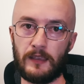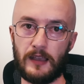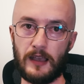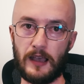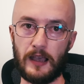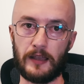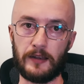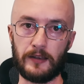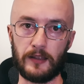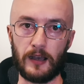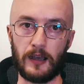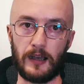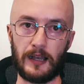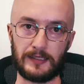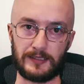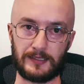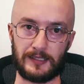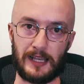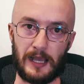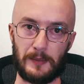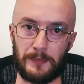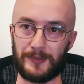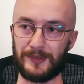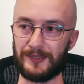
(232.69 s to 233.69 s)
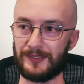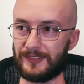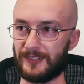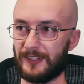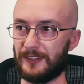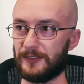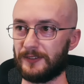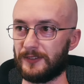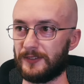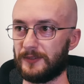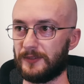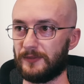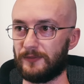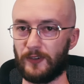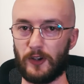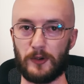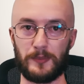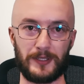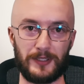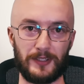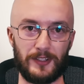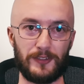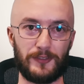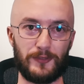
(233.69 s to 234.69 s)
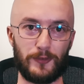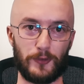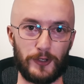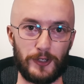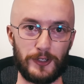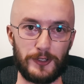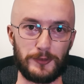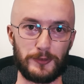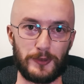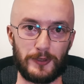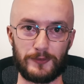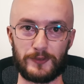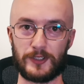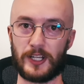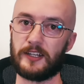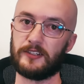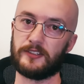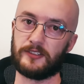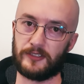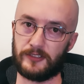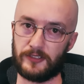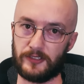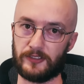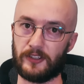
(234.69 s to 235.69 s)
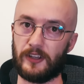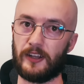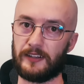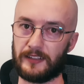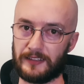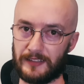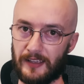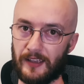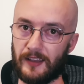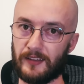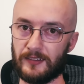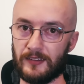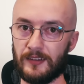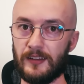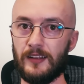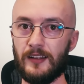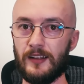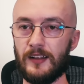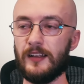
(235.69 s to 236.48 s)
And as it happens, since filming this footage, we've changed the design again